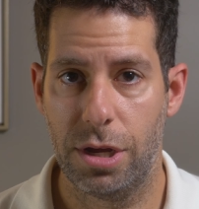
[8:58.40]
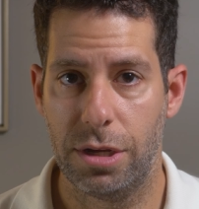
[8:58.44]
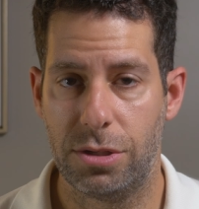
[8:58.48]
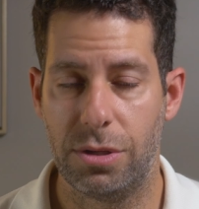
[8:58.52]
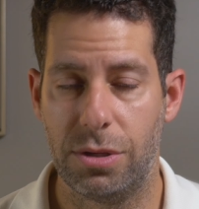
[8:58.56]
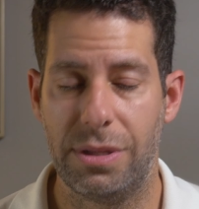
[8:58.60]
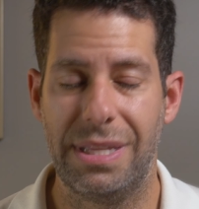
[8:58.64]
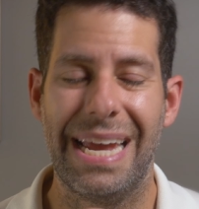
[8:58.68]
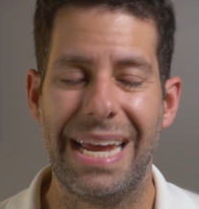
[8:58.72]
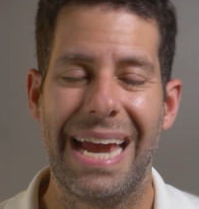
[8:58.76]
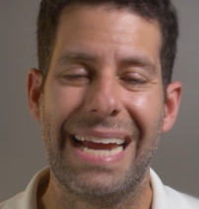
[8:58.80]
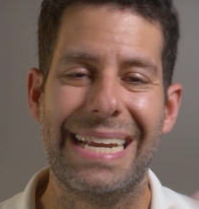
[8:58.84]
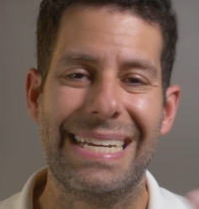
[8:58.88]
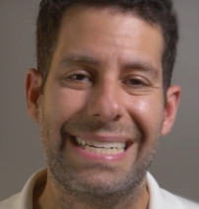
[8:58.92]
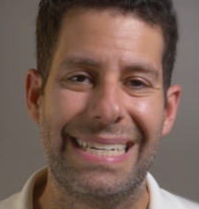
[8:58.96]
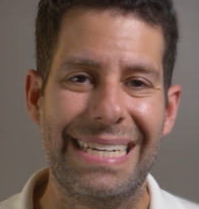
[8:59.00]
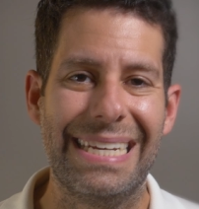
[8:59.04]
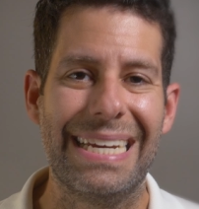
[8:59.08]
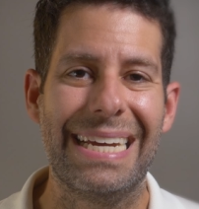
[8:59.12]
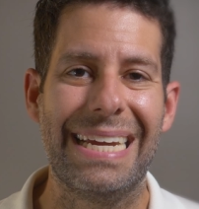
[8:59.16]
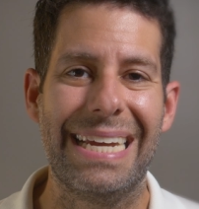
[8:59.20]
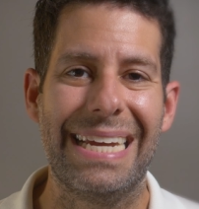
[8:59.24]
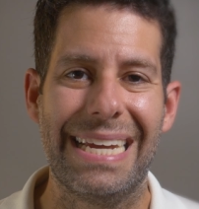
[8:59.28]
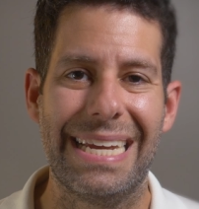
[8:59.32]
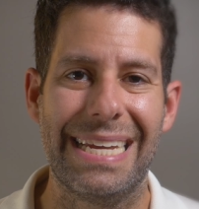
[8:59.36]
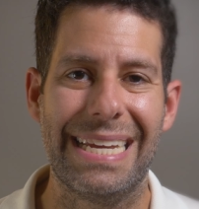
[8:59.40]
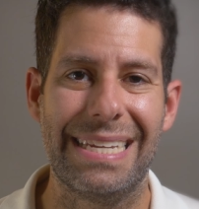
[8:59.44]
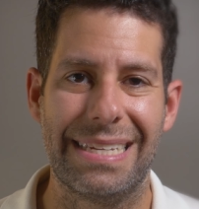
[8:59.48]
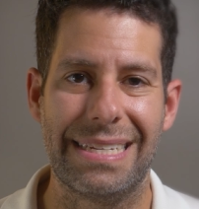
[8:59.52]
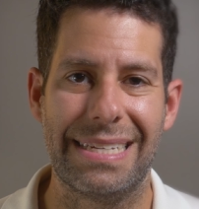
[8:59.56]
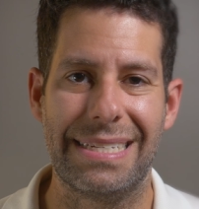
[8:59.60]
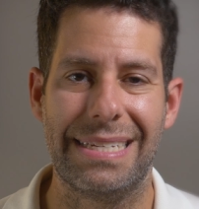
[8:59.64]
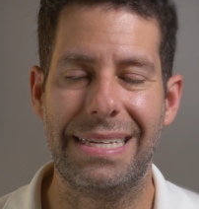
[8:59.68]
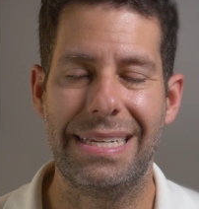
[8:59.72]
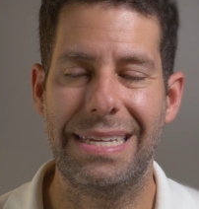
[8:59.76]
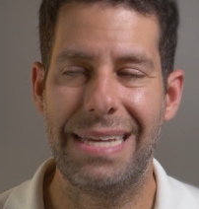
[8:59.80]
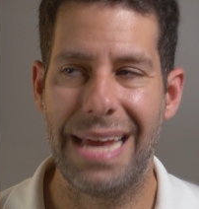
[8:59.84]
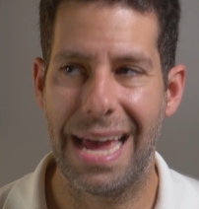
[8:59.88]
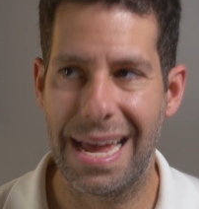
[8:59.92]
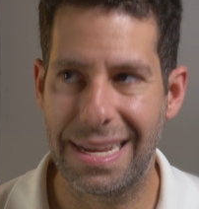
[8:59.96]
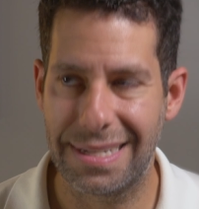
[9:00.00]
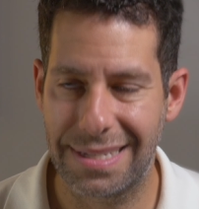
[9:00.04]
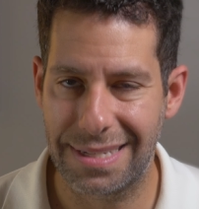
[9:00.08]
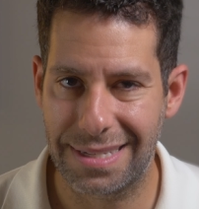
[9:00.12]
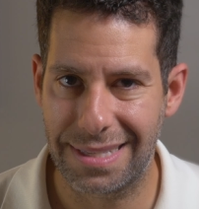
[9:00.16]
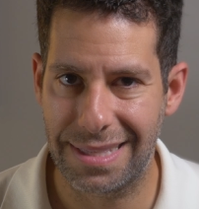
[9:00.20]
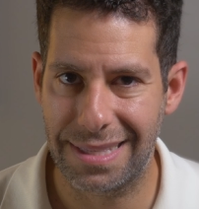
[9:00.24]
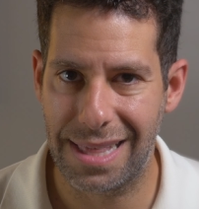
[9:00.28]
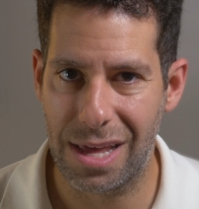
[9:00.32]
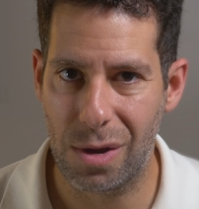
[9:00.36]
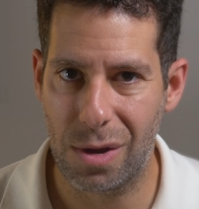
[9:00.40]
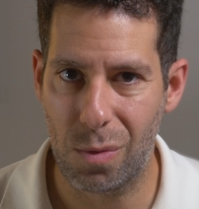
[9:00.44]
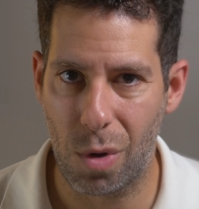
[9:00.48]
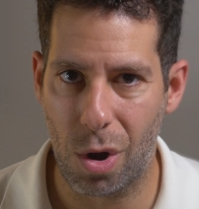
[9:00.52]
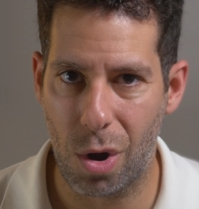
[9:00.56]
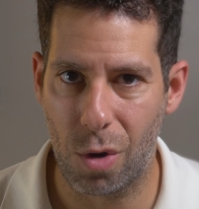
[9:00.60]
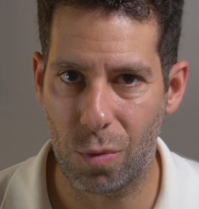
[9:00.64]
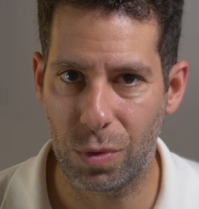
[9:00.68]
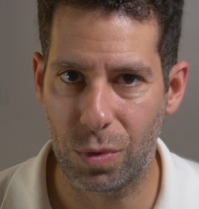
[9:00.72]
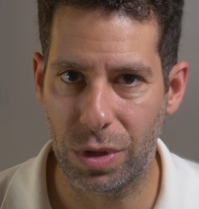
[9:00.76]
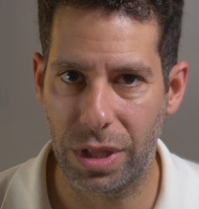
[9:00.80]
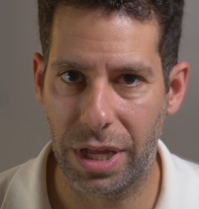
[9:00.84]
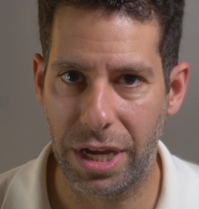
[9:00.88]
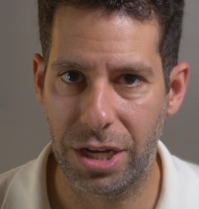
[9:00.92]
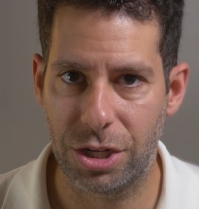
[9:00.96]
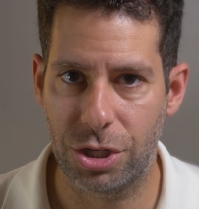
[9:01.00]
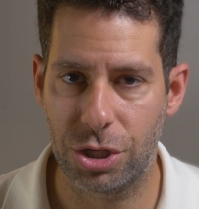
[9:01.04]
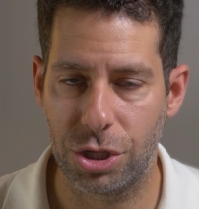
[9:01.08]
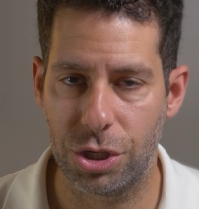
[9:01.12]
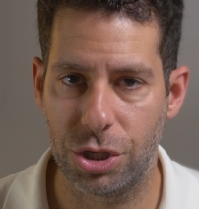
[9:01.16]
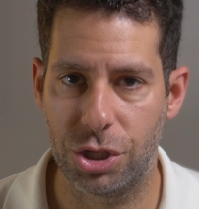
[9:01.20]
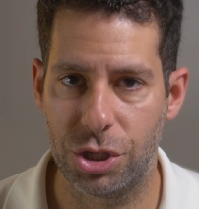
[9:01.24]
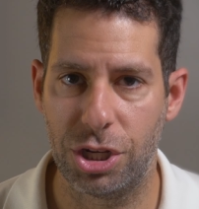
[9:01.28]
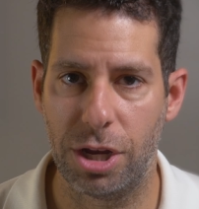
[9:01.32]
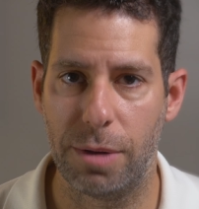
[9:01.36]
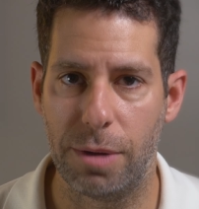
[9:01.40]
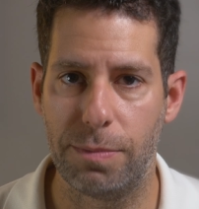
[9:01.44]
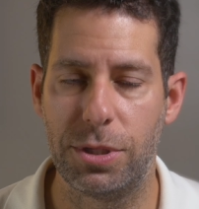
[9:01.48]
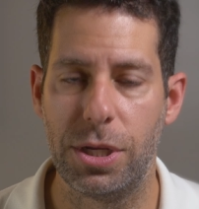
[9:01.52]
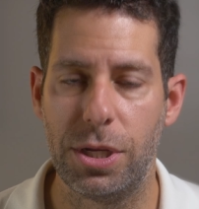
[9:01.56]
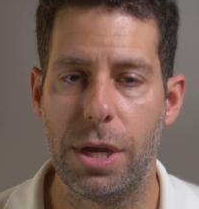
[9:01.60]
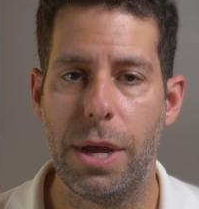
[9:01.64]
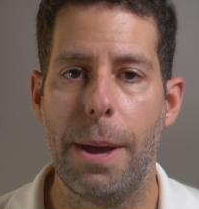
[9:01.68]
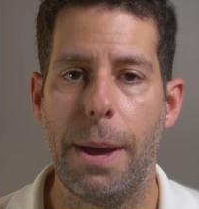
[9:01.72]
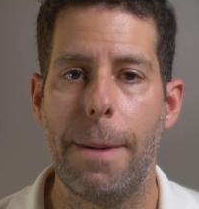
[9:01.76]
So the idea is yes, they want relationships,